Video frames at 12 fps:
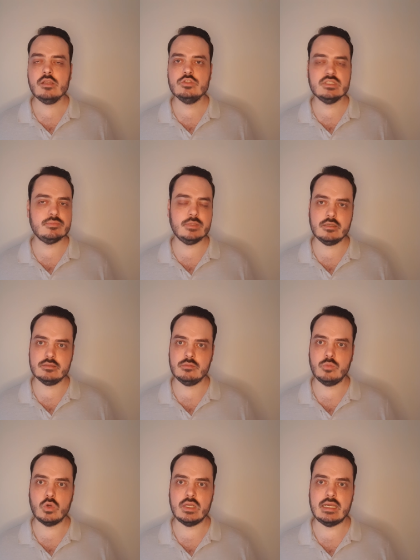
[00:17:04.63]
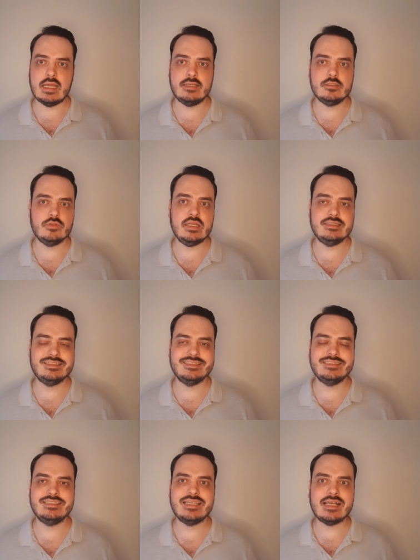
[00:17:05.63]
Just because a boy likes
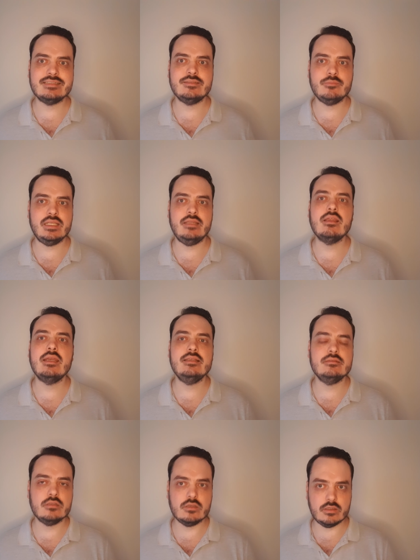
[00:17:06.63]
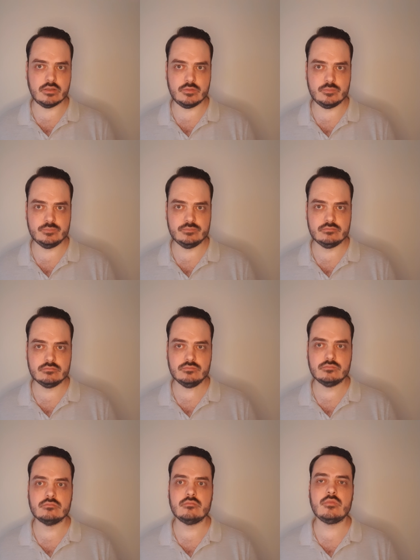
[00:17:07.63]
dresses doesn't mean that he's a girl.
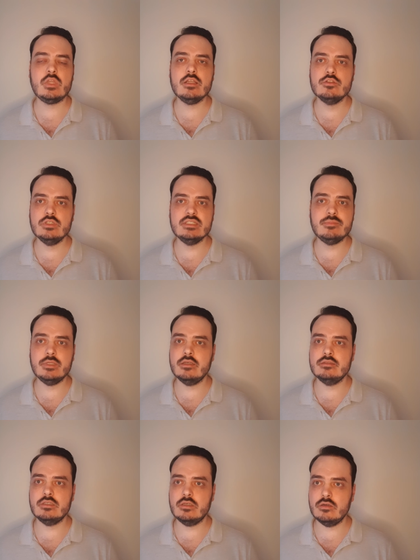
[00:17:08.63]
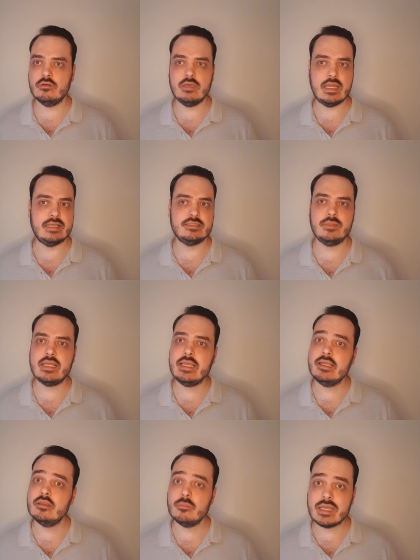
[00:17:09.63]
Just because a girl likes
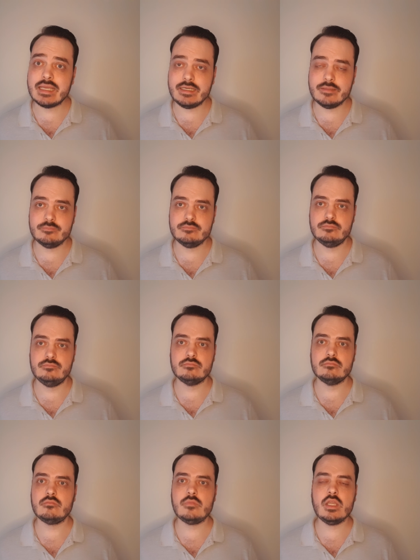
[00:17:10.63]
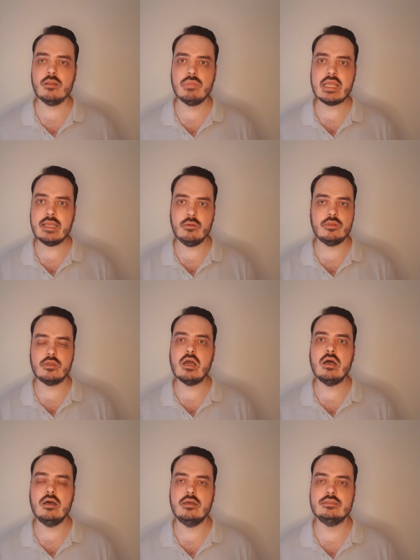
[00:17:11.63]
playing in the mud, playing with
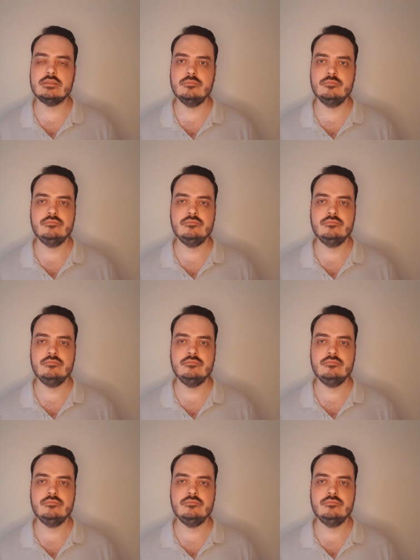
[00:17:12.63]
cars,